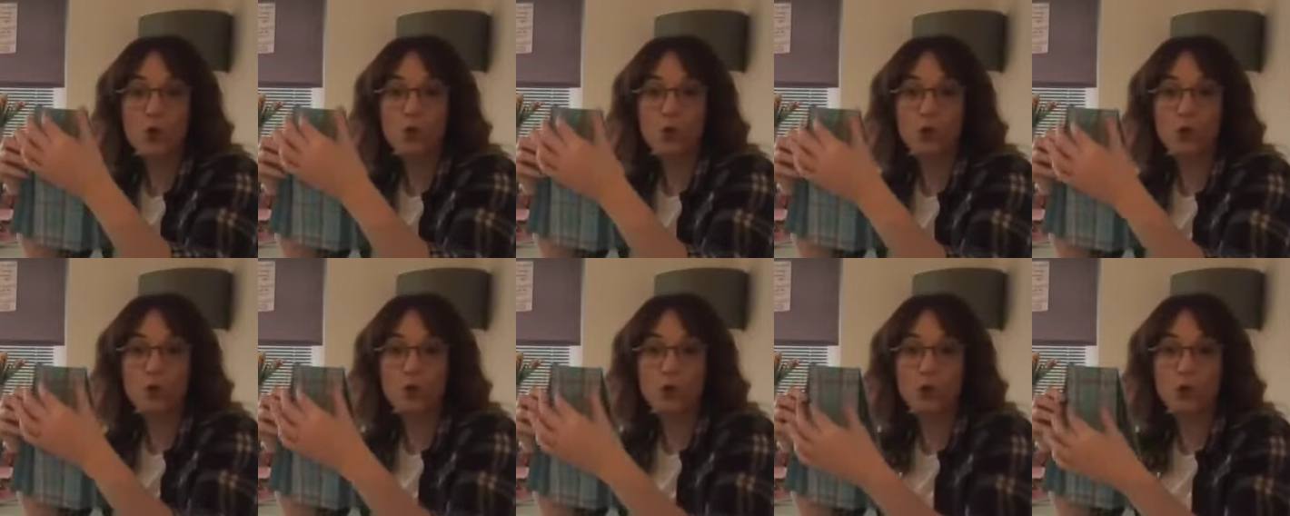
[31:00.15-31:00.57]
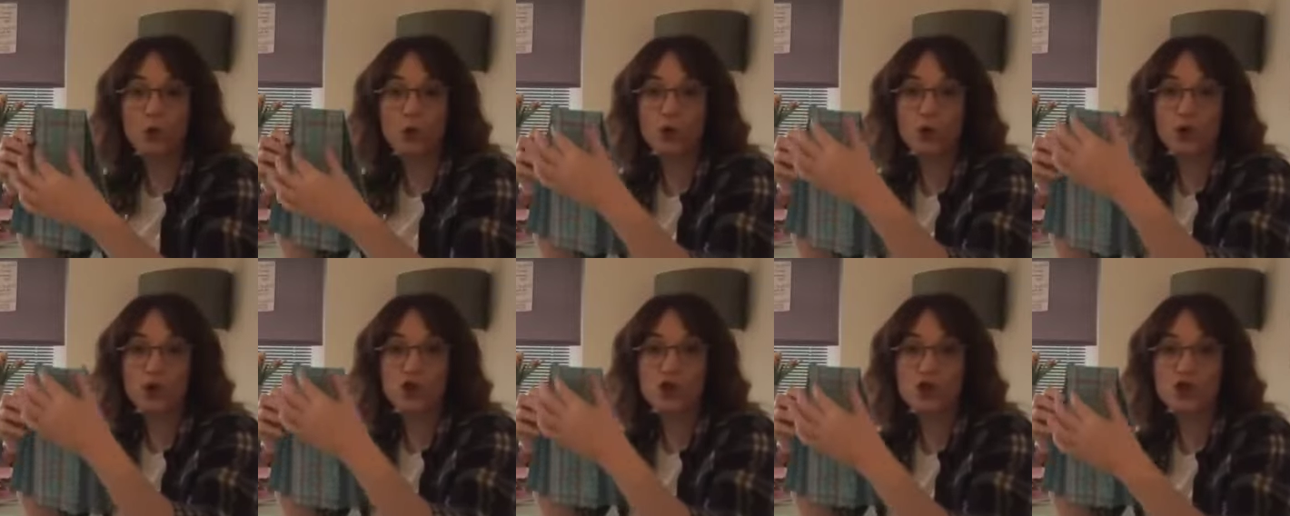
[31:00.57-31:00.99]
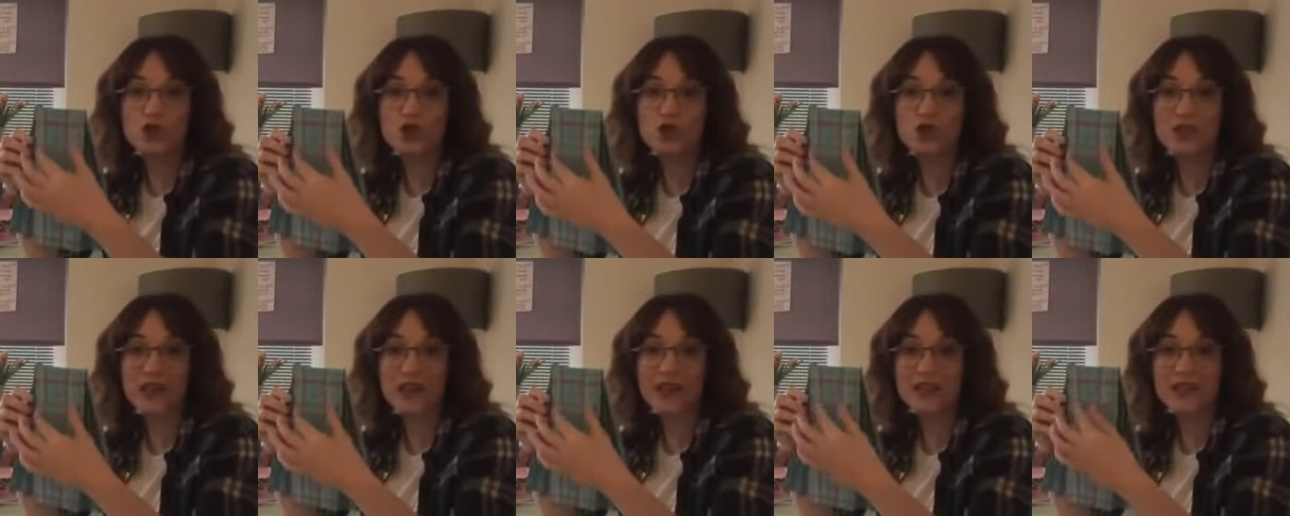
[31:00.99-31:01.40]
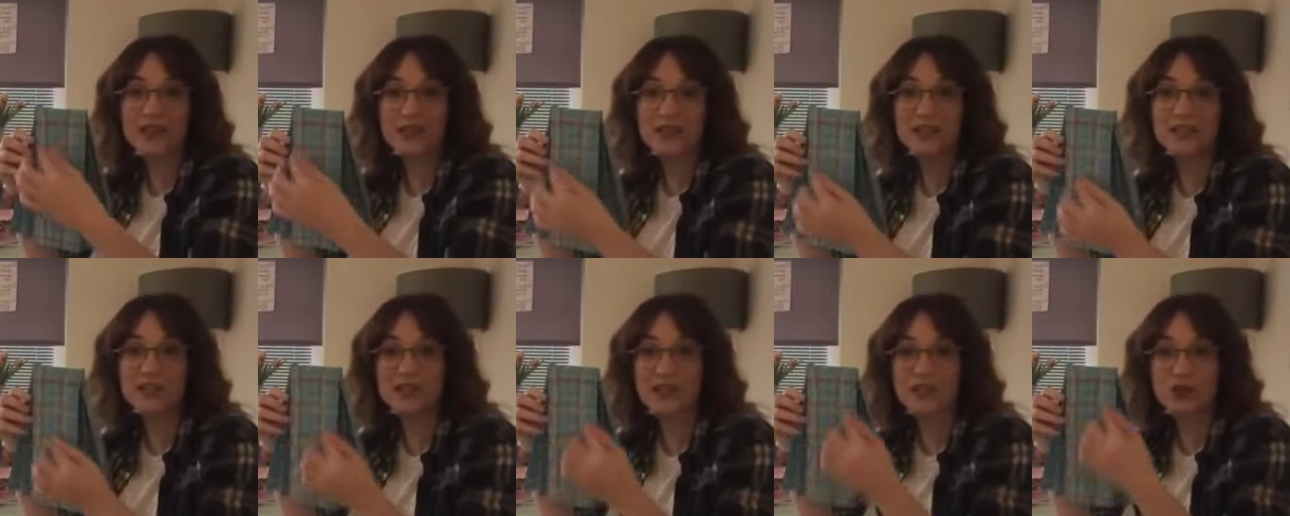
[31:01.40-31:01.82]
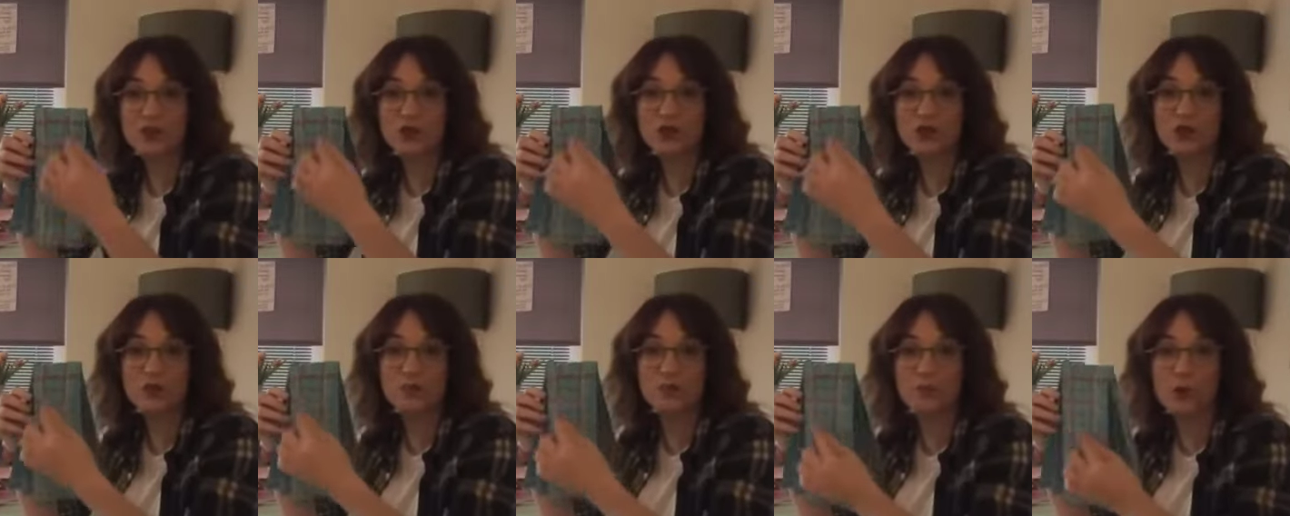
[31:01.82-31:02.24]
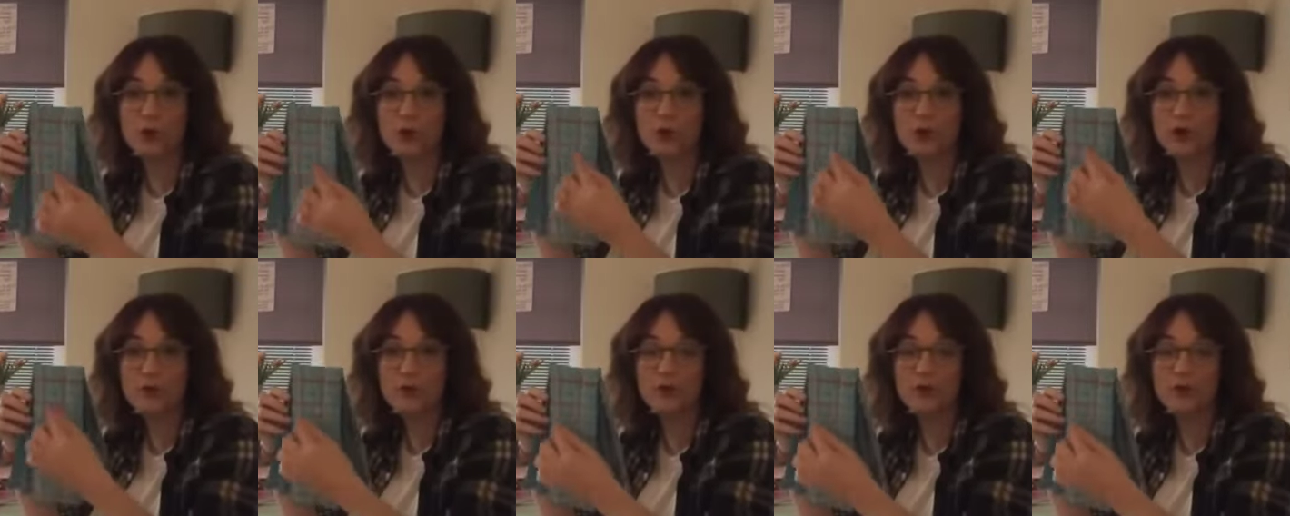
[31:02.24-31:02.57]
wool or string to create your sporran,